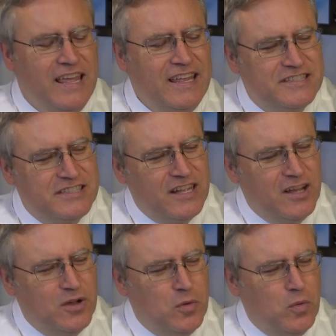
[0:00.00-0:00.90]
It's
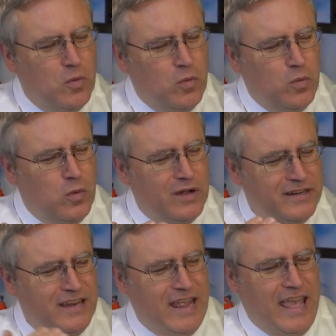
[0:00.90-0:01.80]

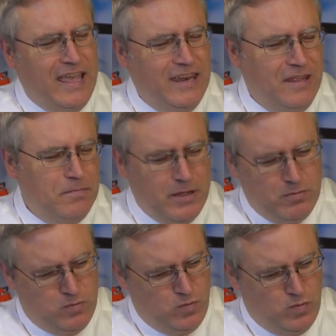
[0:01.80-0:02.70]
180 by
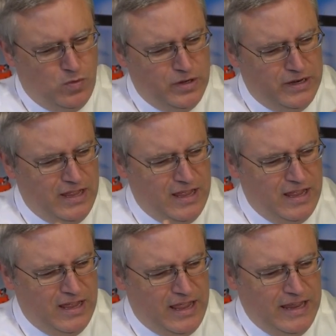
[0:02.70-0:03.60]

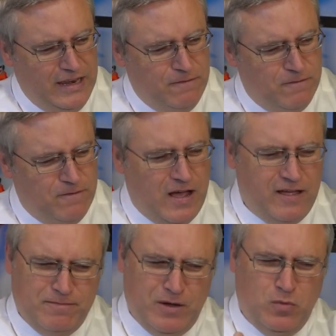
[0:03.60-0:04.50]

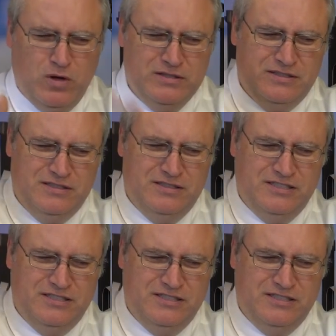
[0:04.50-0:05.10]
185 by 170